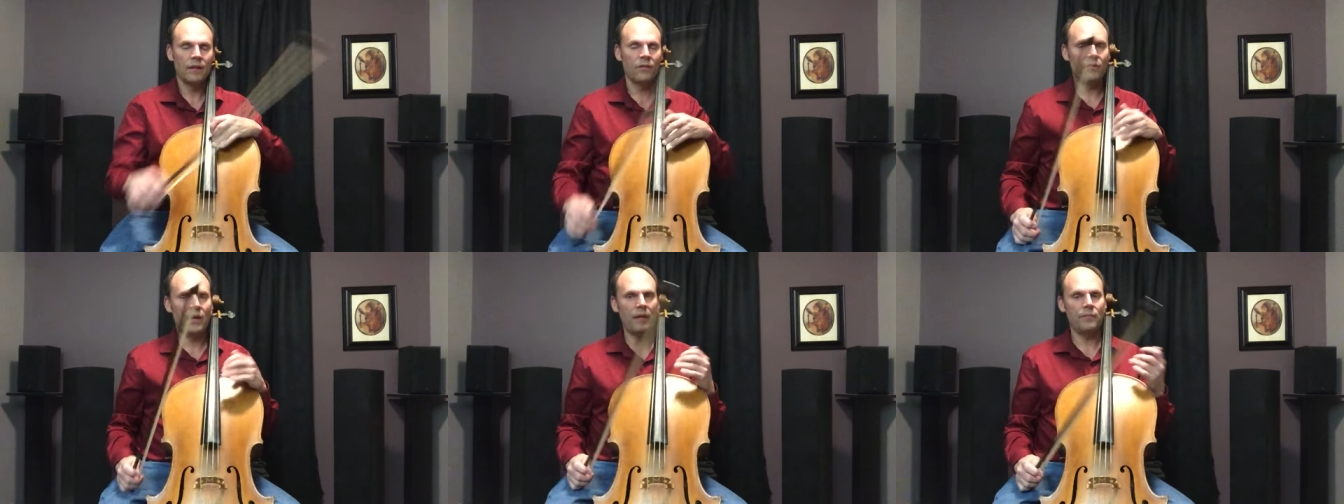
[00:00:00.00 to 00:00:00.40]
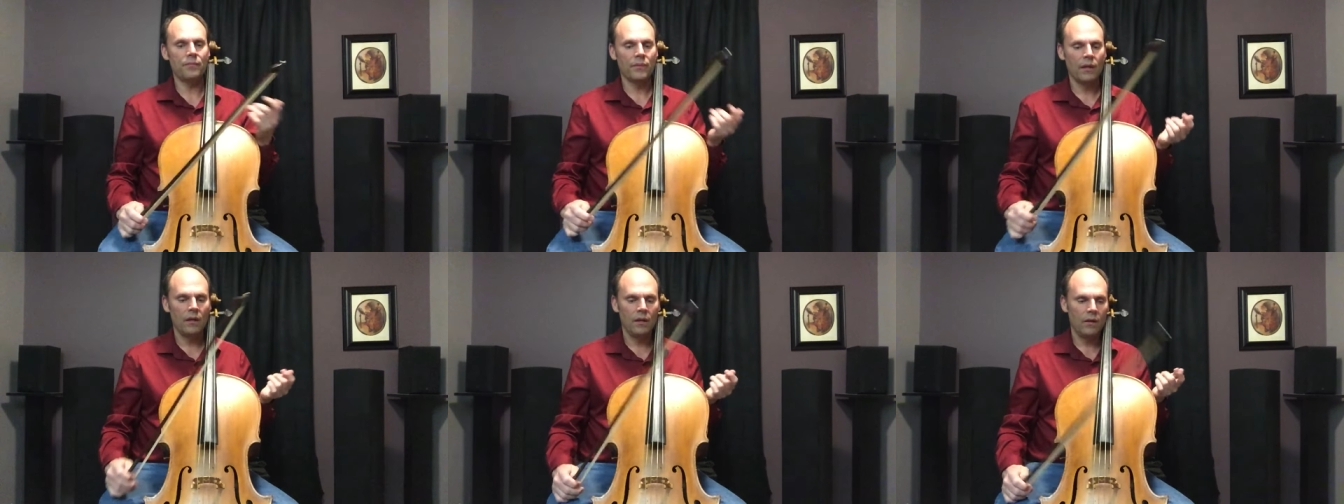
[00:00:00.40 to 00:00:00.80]
Right?
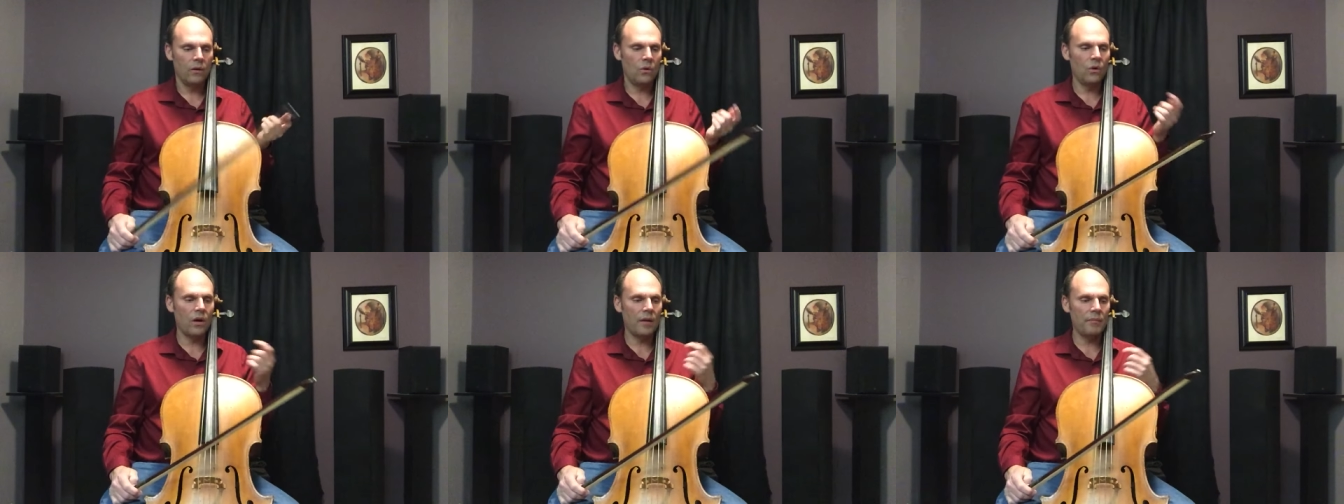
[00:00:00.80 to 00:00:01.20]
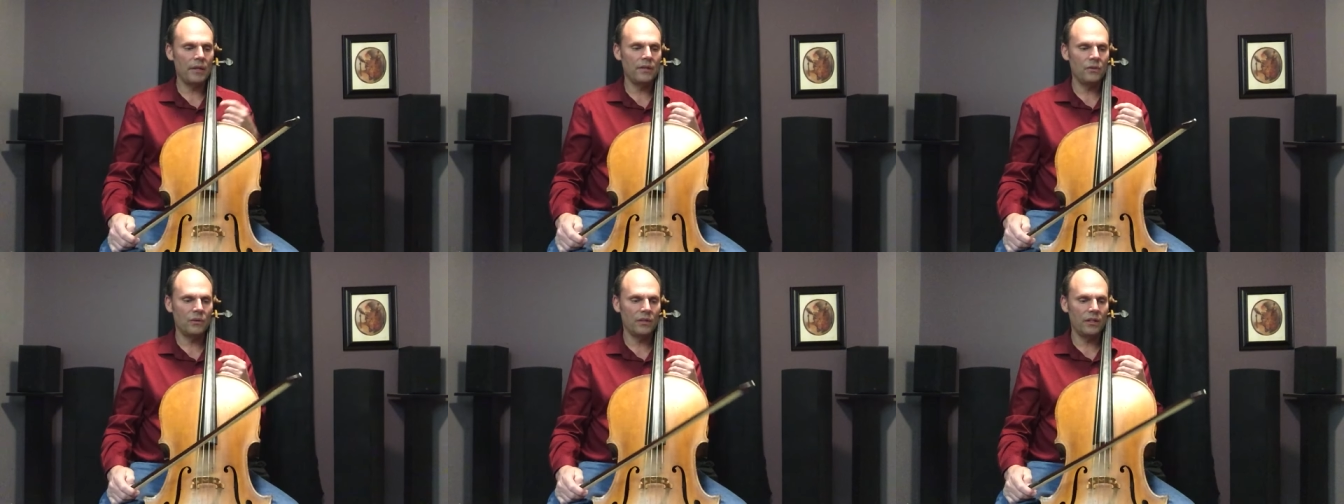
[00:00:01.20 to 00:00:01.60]
Or I
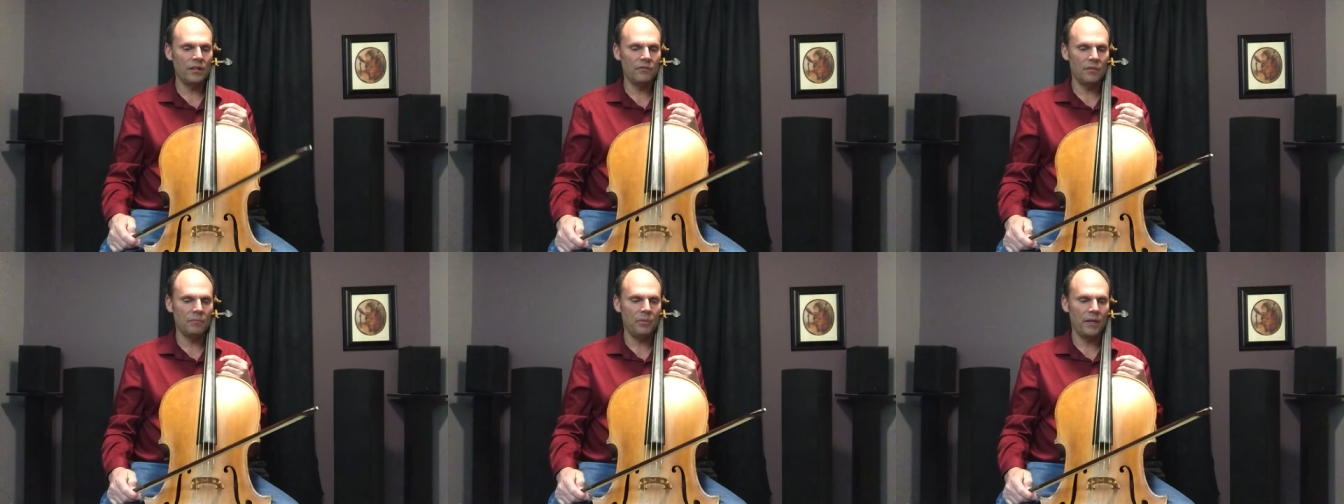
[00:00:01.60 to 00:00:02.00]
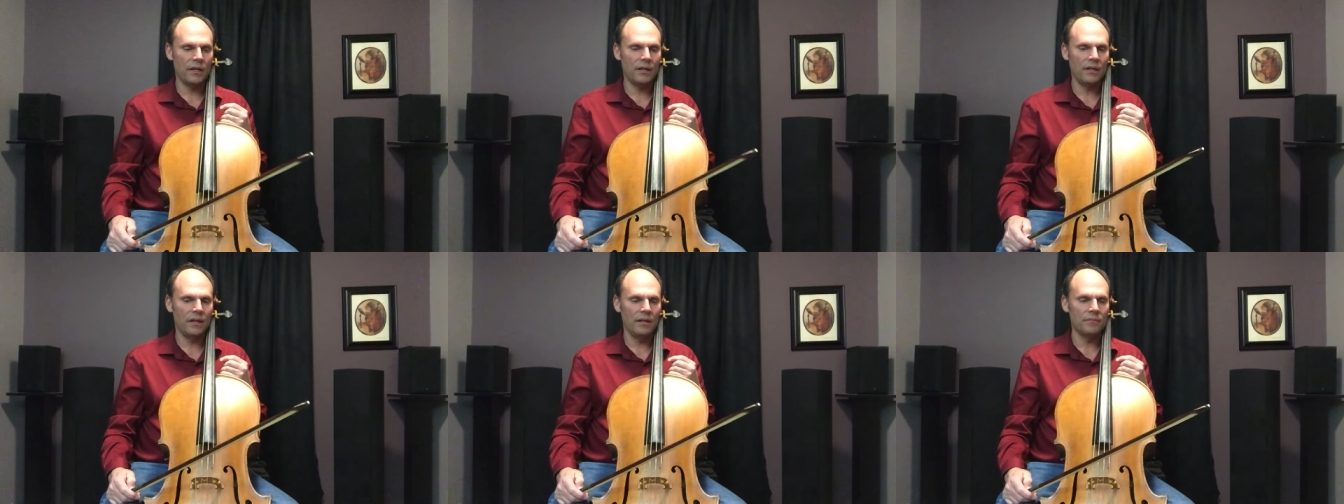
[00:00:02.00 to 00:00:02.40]
mean, you could even
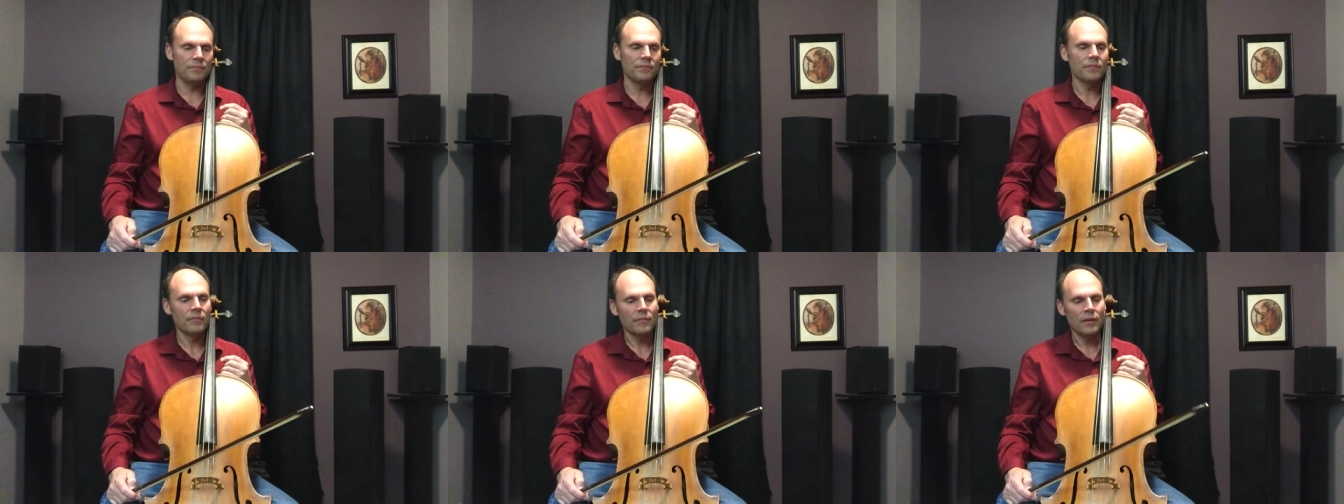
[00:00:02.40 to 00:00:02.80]
pick, um,